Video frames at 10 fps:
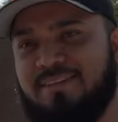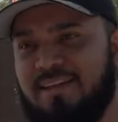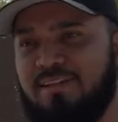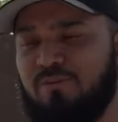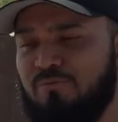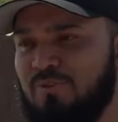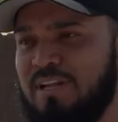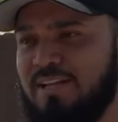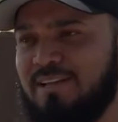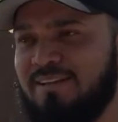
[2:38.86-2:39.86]
Yeah, they're
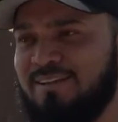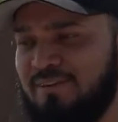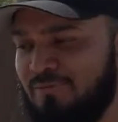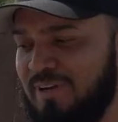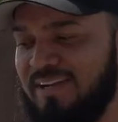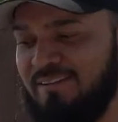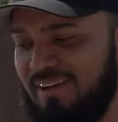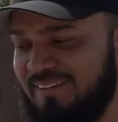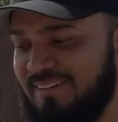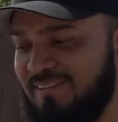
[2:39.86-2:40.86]
really, really
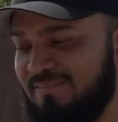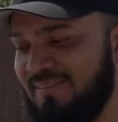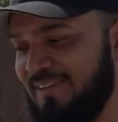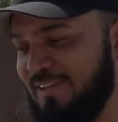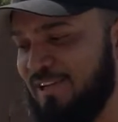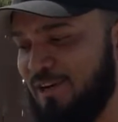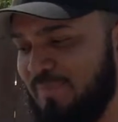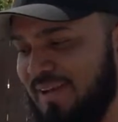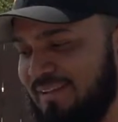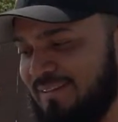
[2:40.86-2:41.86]
aggressive. I
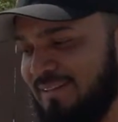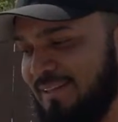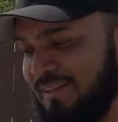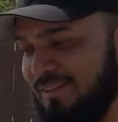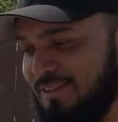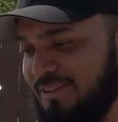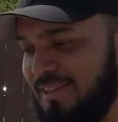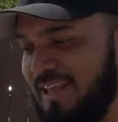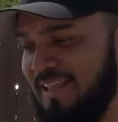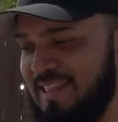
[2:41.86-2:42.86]
might
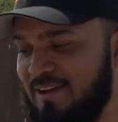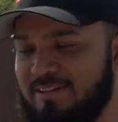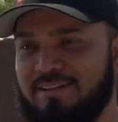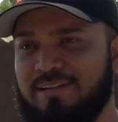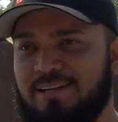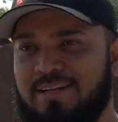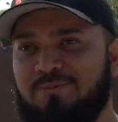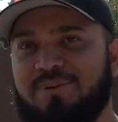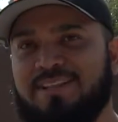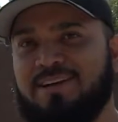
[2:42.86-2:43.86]
take it down
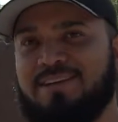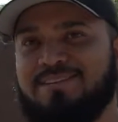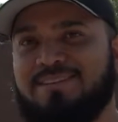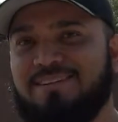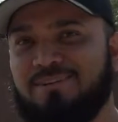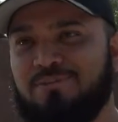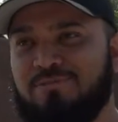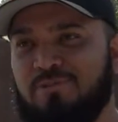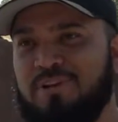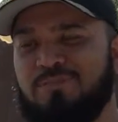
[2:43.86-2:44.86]
one notch, to
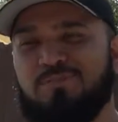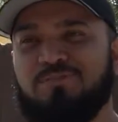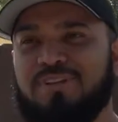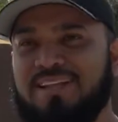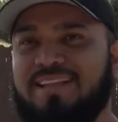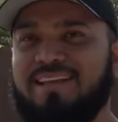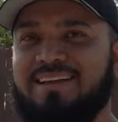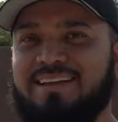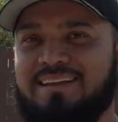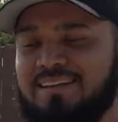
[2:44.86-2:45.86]
42s, I think.
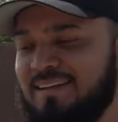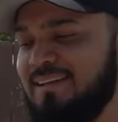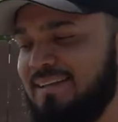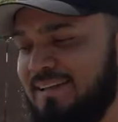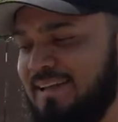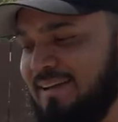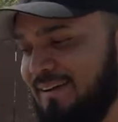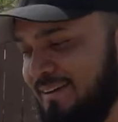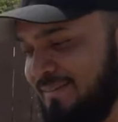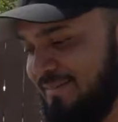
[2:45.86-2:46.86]
Yeah,
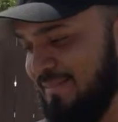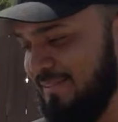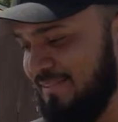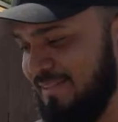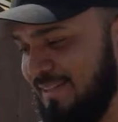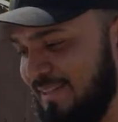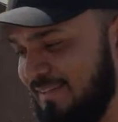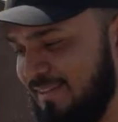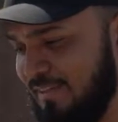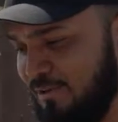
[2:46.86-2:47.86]
it's
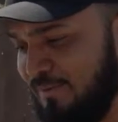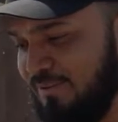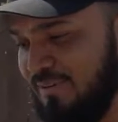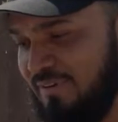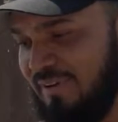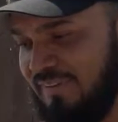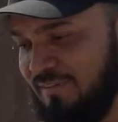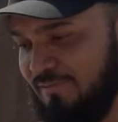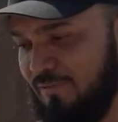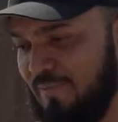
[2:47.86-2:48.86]
a little bit too
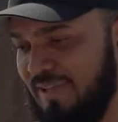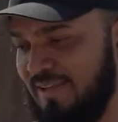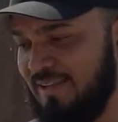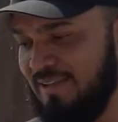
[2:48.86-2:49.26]
aggressive for me.